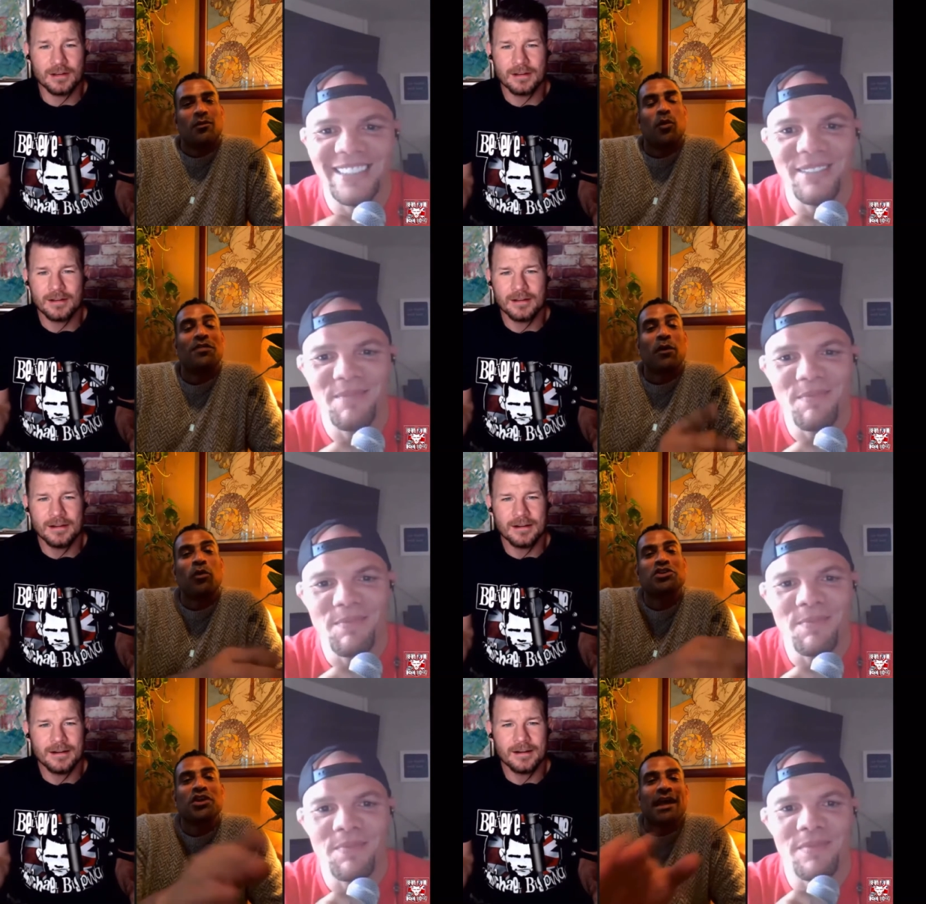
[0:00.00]
Speaker 1: Well, then we
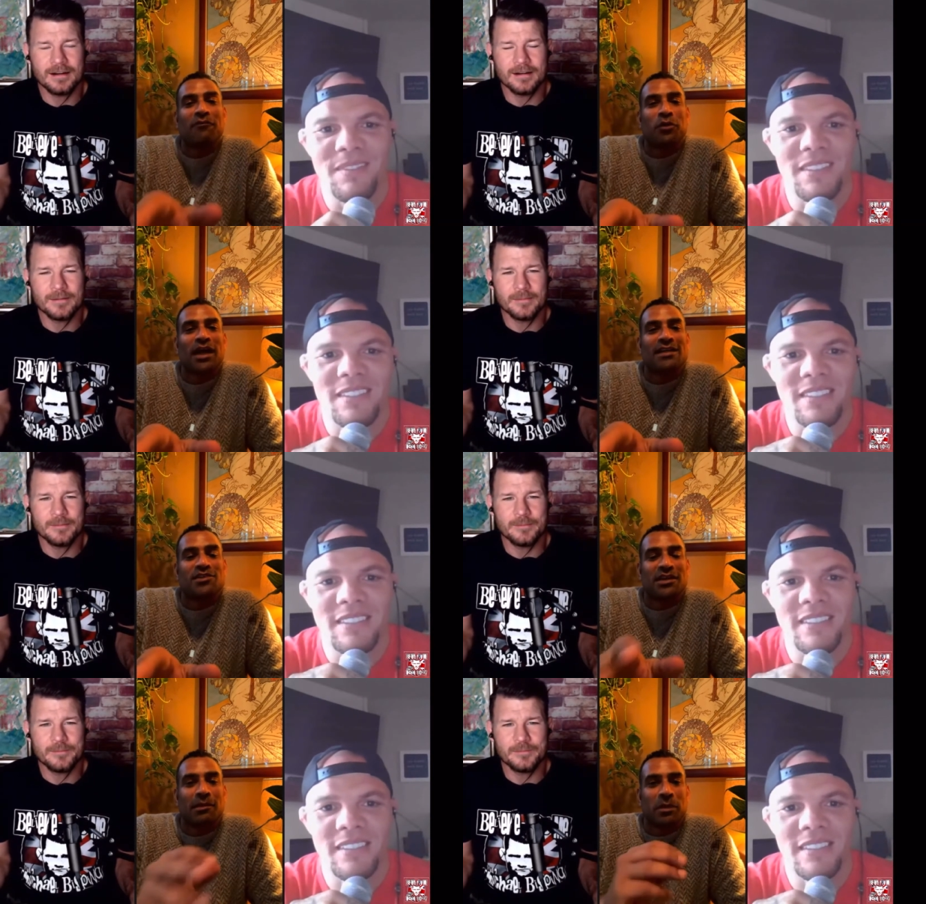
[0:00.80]
should have you guys
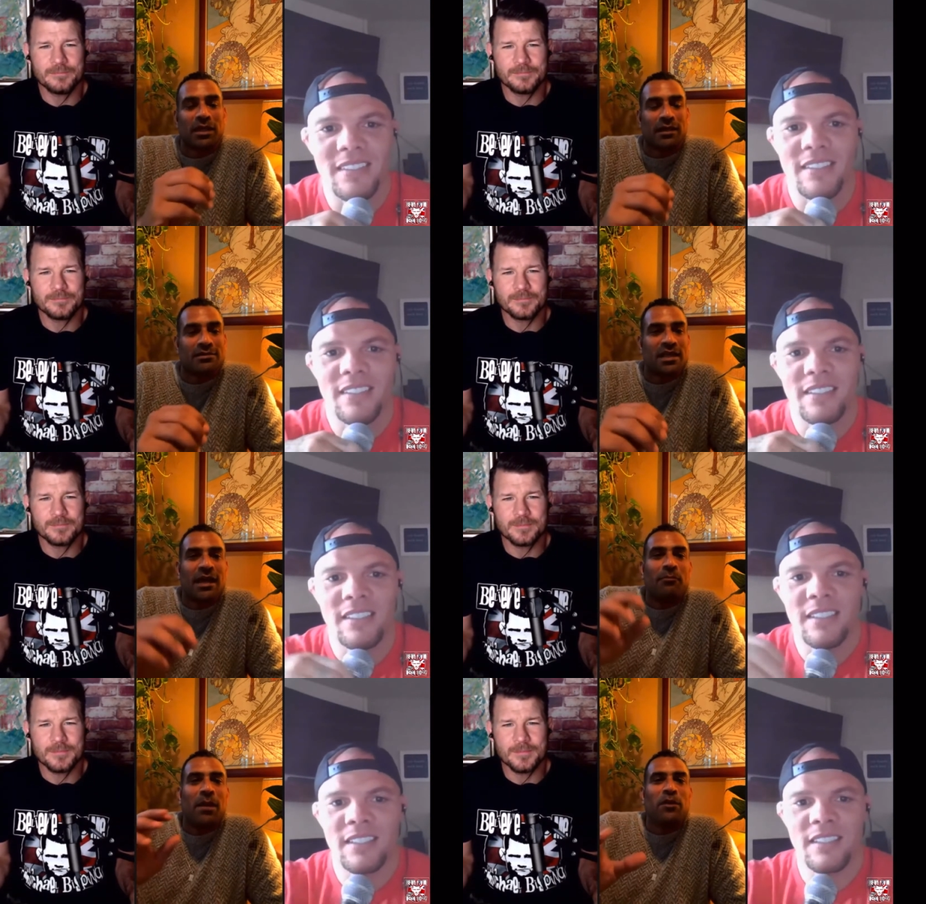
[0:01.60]
on there because
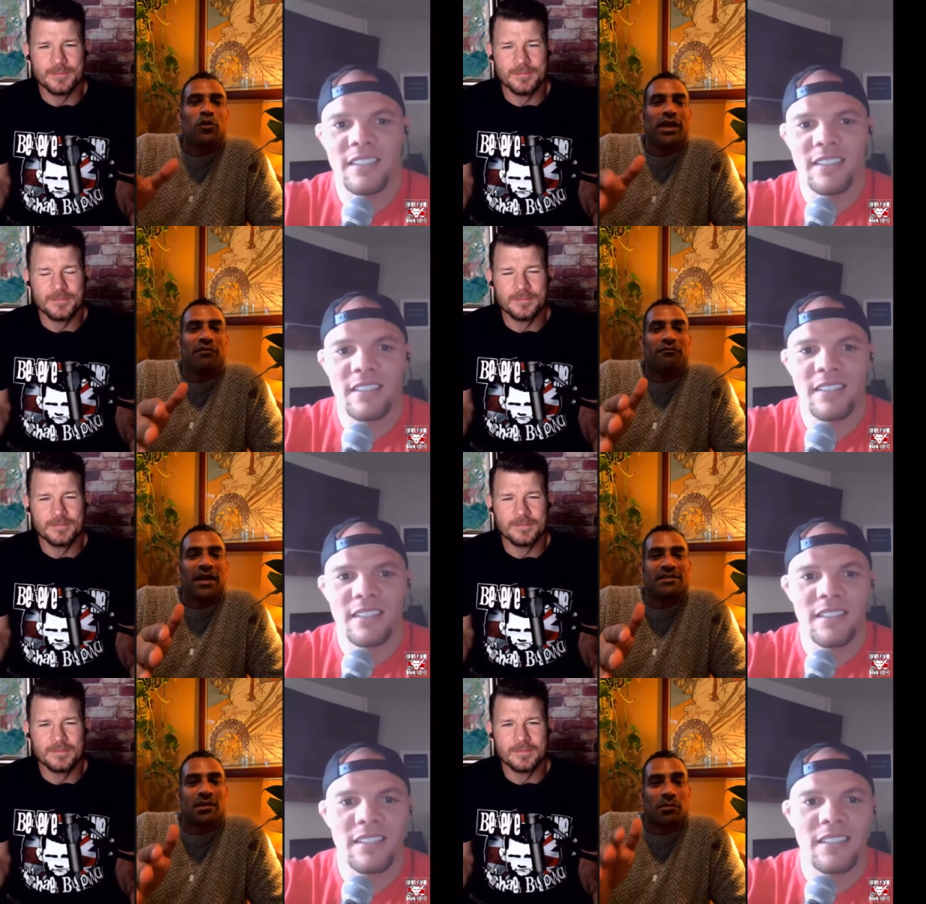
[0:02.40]
maybe you can
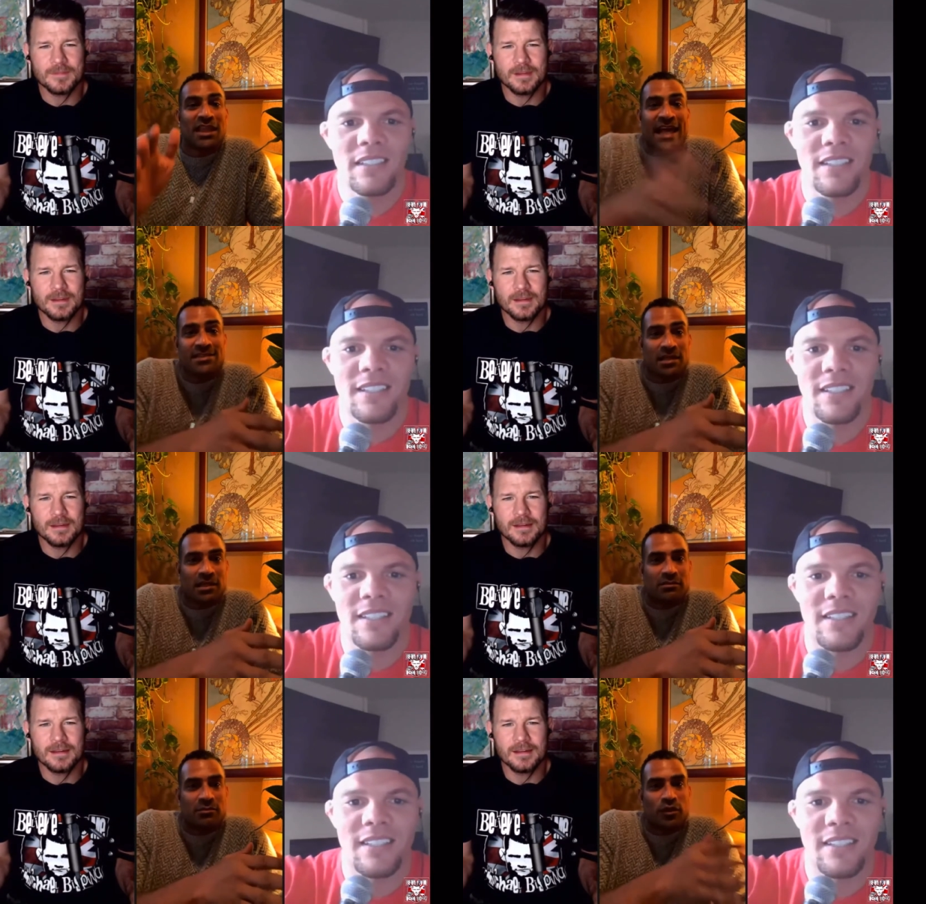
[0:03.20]
fight some
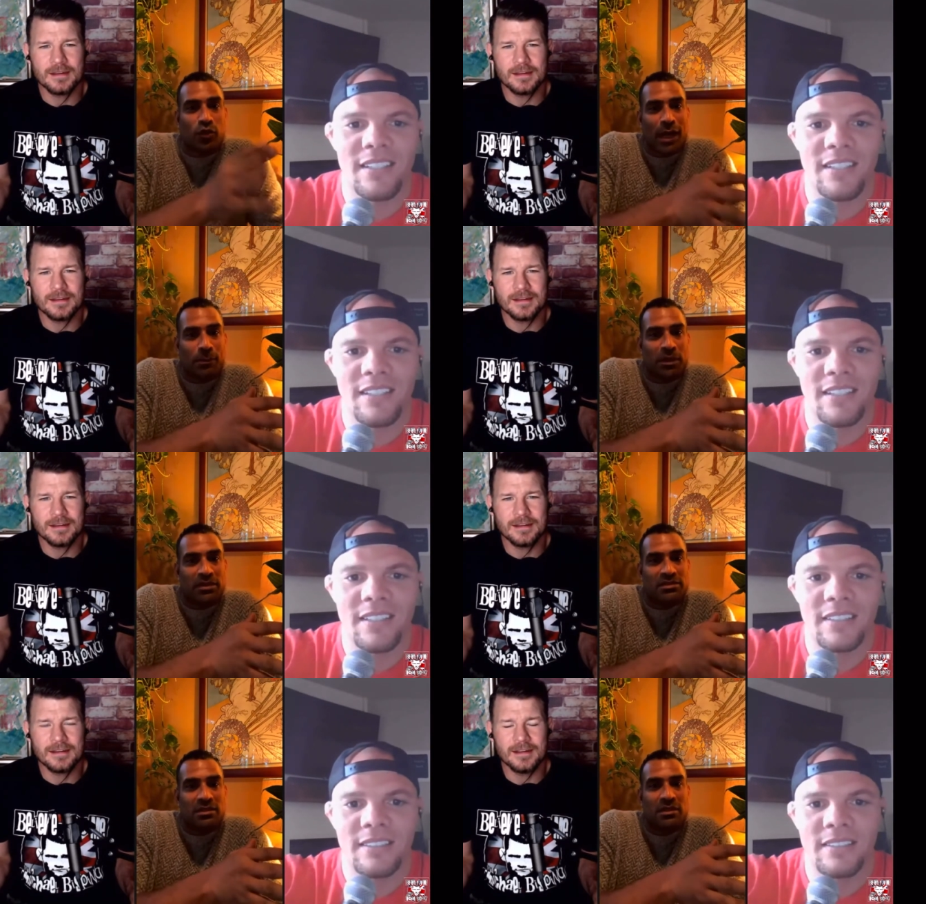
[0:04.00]
lesser grapplers,